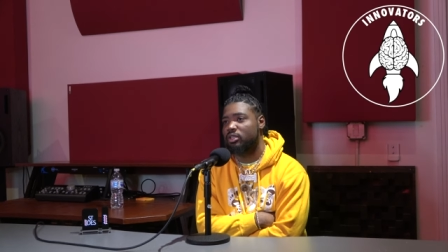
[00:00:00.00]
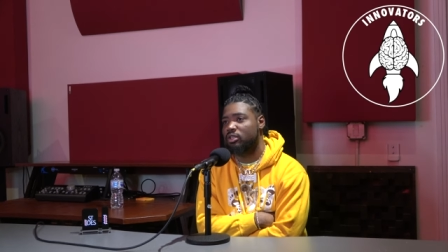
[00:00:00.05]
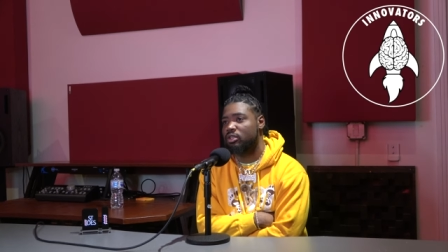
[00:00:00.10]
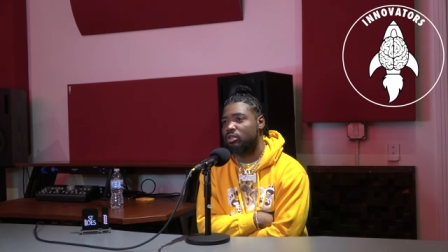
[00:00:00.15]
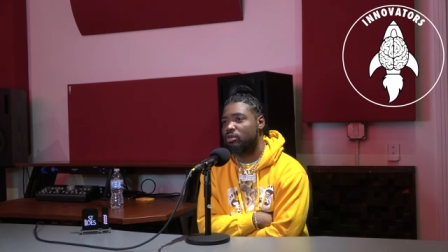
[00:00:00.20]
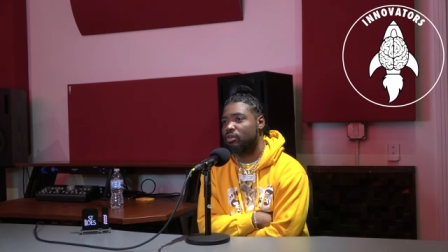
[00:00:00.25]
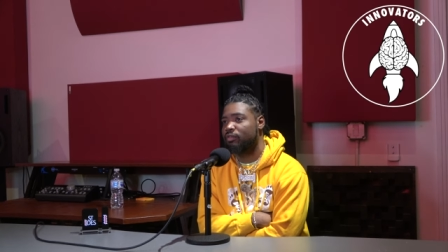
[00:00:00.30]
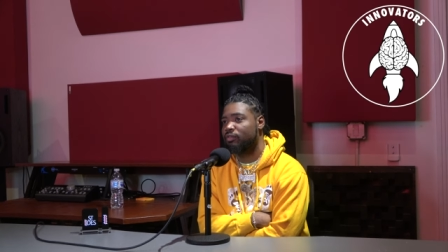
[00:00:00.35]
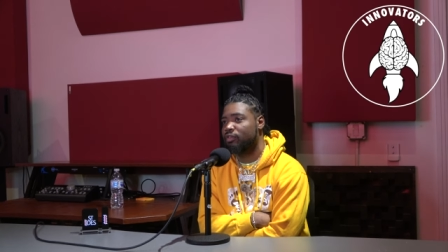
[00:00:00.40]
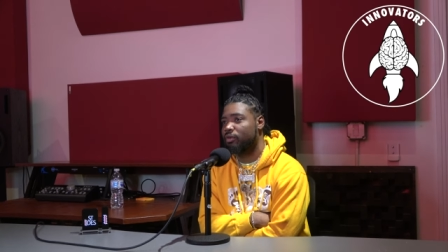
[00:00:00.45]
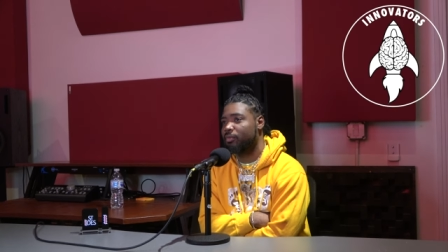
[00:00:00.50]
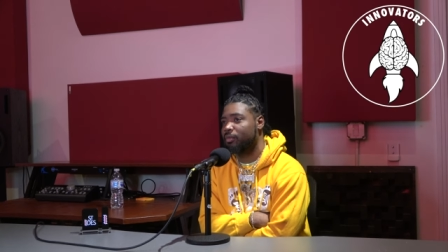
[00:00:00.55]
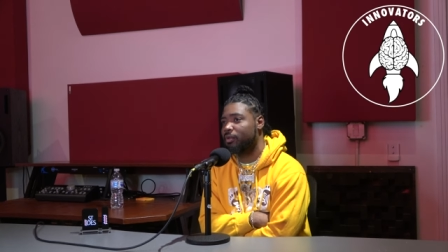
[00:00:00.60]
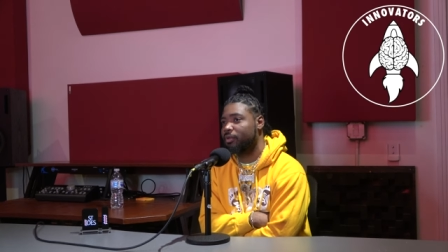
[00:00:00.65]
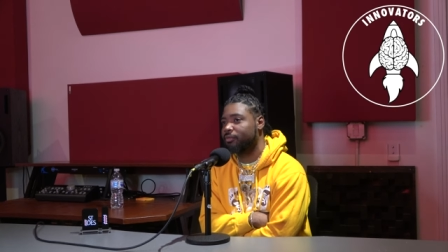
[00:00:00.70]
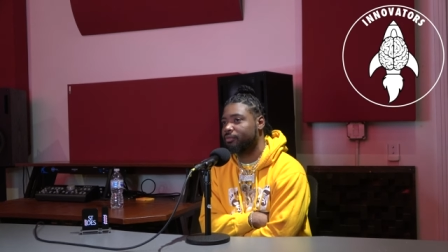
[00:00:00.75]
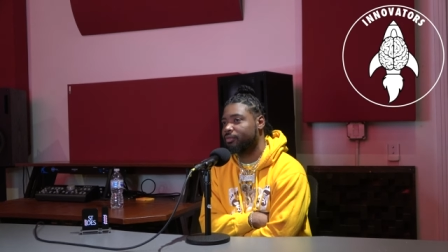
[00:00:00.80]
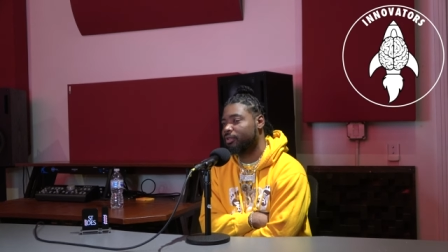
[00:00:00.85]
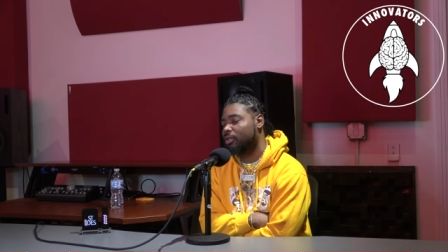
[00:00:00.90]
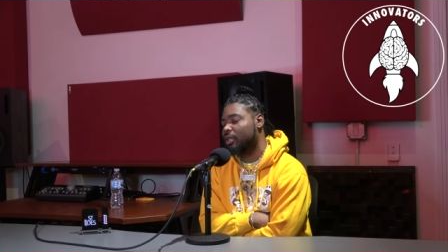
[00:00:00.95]
to do it for
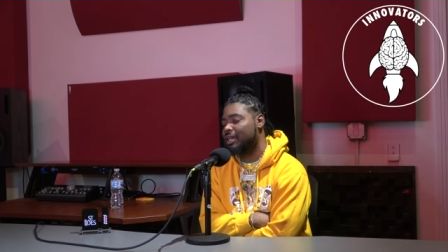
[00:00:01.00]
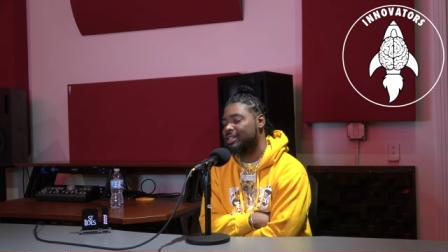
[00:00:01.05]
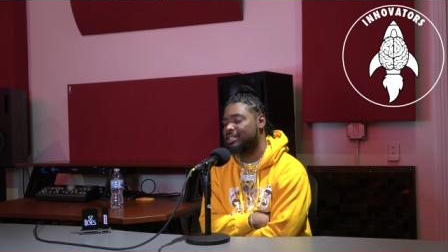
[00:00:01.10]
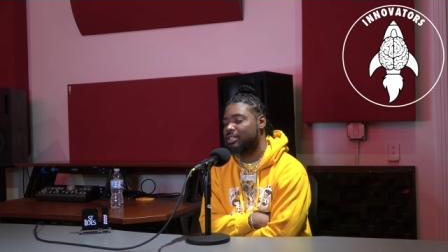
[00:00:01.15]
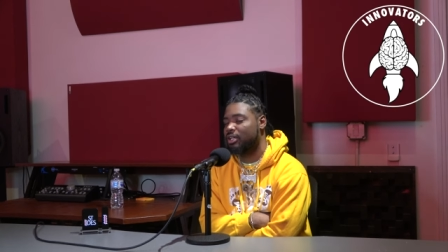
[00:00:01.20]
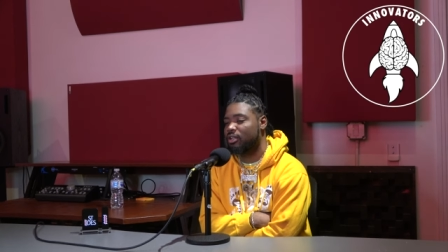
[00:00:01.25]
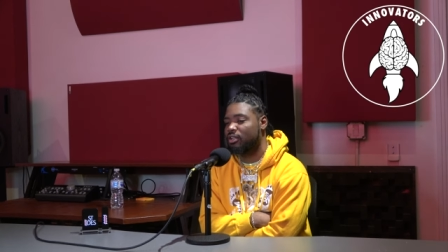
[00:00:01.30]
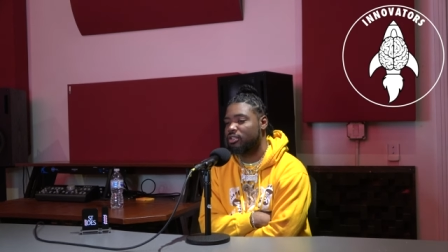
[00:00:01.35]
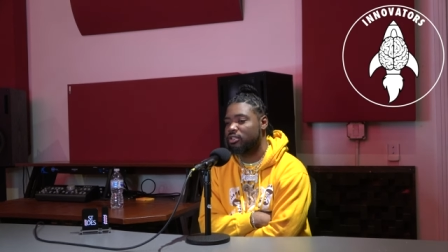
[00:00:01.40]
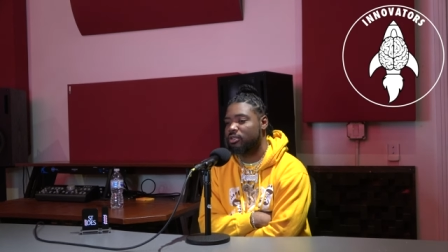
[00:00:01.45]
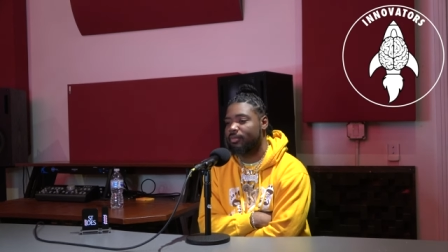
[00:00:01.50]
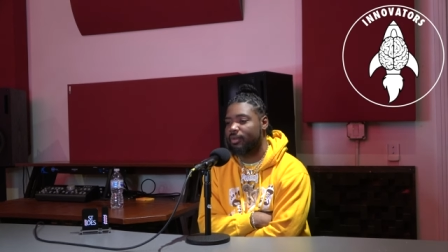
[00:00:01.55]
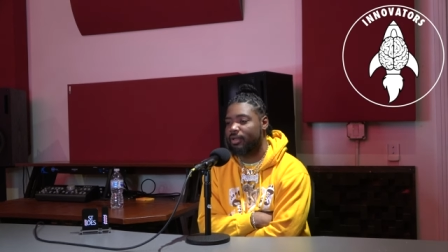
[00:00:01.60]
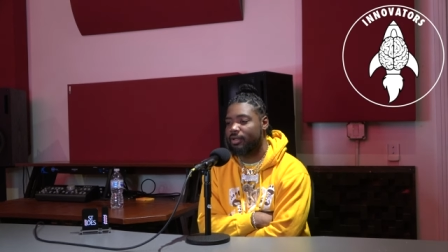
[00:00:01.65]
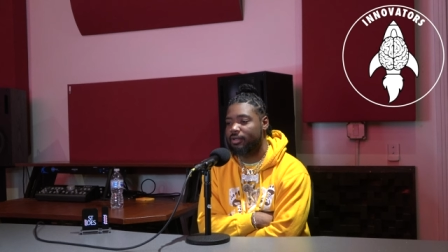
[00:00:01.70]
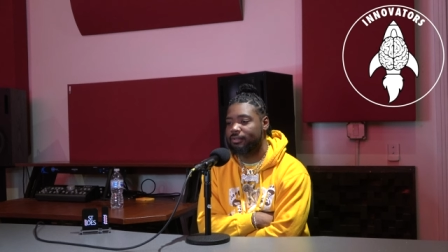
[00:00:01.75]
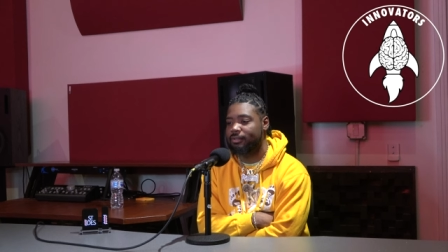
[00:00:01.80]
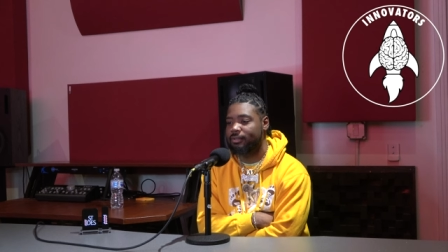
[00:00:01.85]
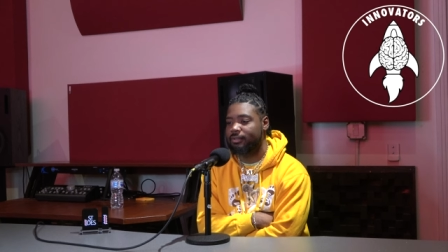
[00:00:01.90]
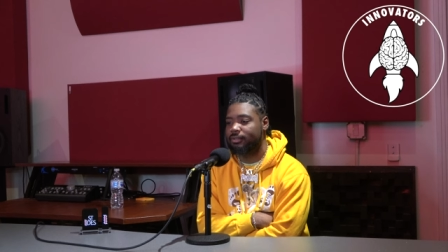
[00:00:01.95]
me. Yeah, you know, that's all it's
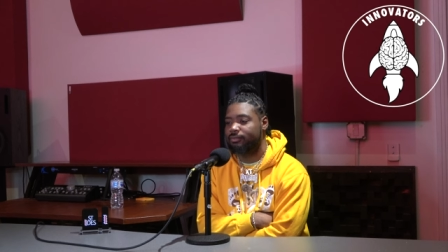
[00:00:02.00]
about.